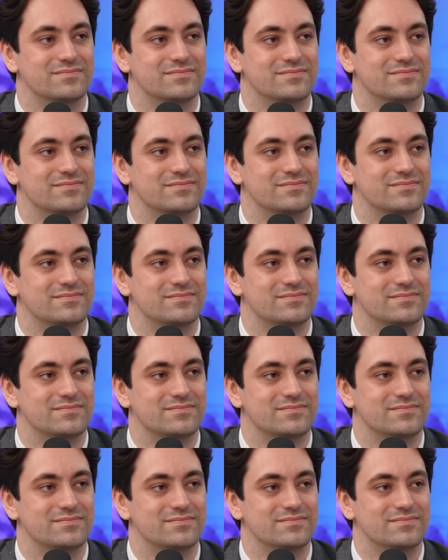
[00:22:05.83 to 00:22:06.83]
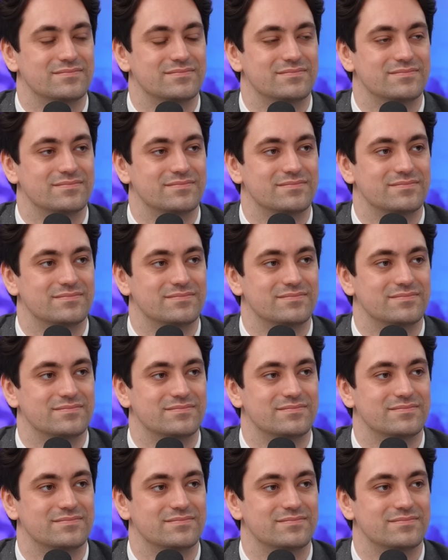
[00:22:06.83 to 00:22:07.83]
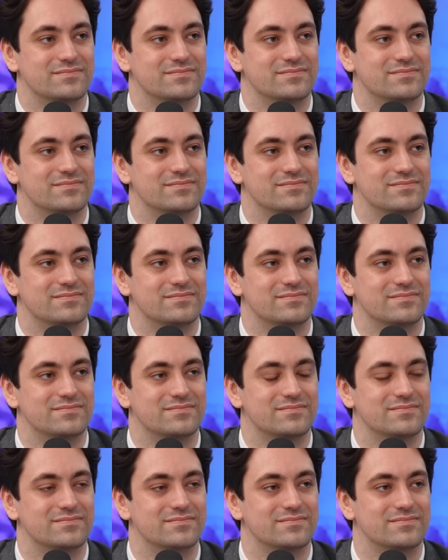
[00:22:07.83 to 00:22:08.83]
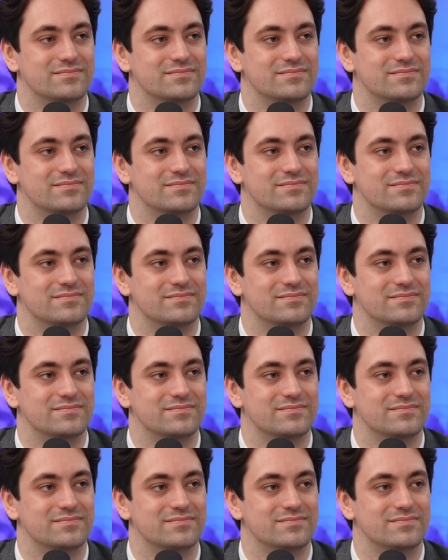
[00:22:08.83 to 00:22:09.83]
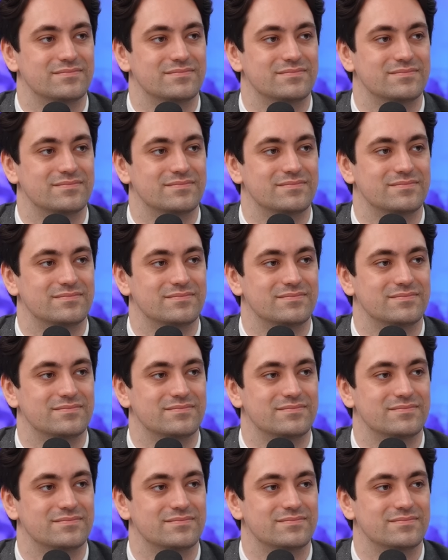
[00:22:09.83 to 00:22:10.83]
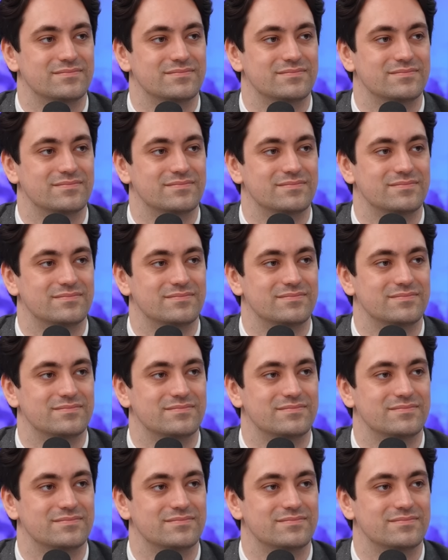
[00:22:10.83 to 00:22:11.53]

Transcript: This person isn't speaking.